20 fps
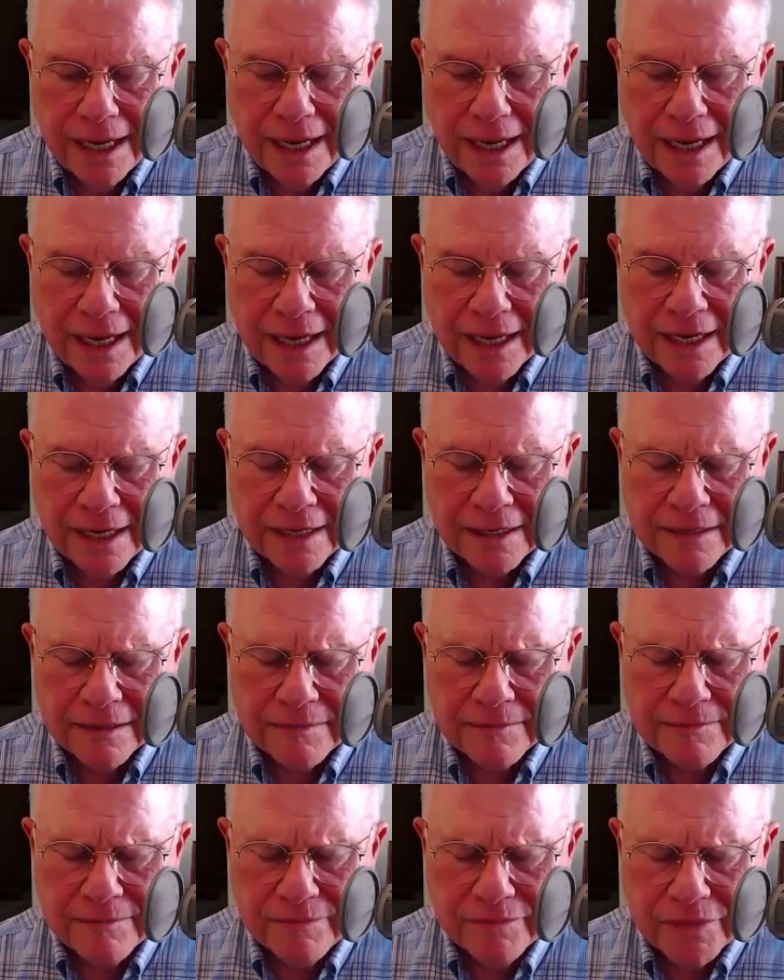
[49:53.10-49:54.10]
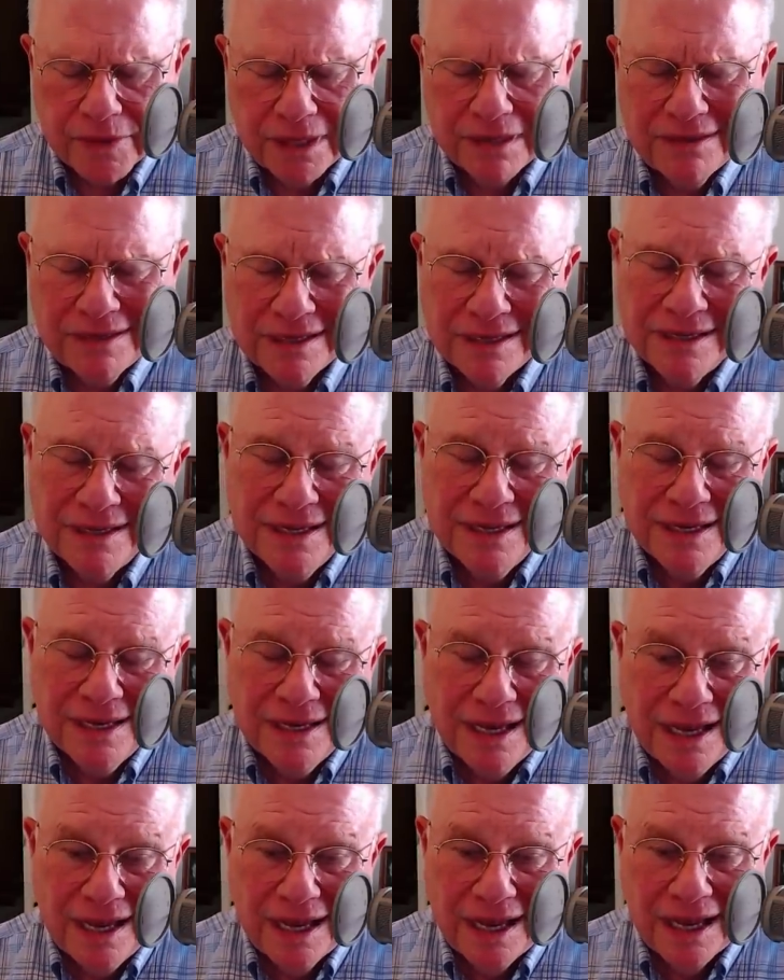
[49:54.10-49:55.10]
I uh,
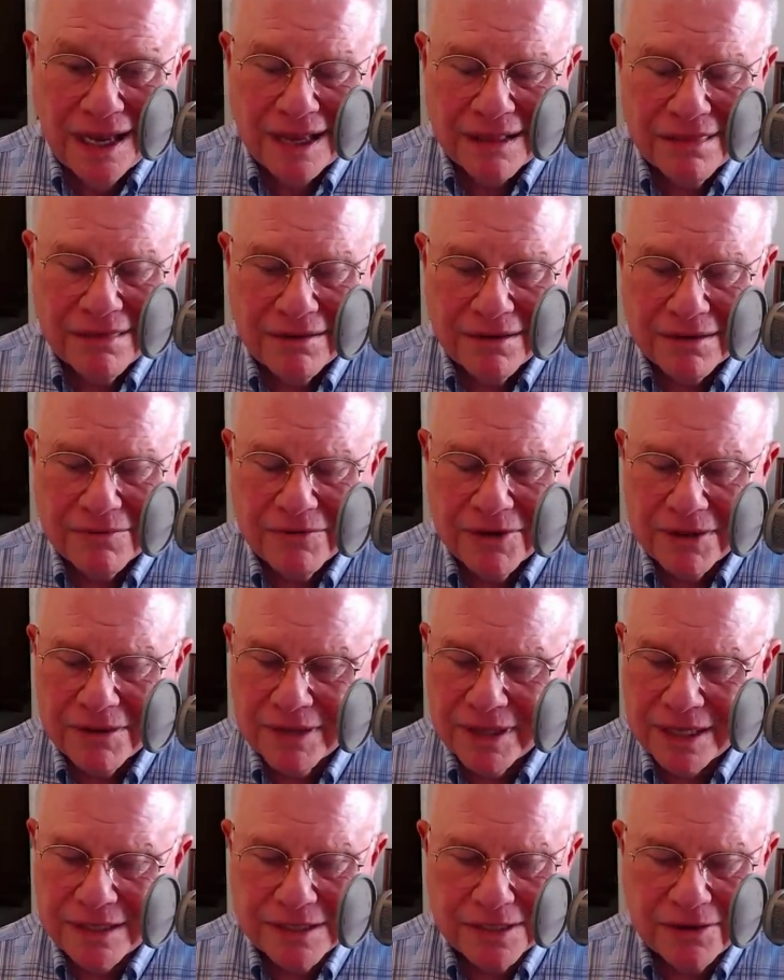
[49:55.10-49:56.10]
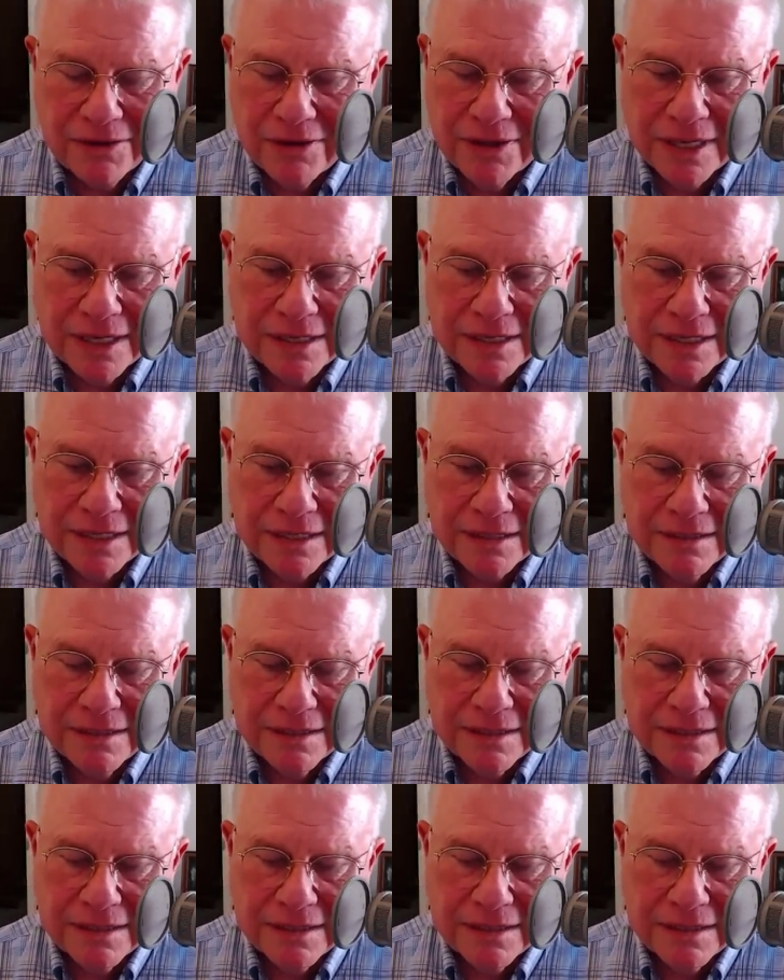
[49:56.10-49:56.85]
I thought, well, that's all I need.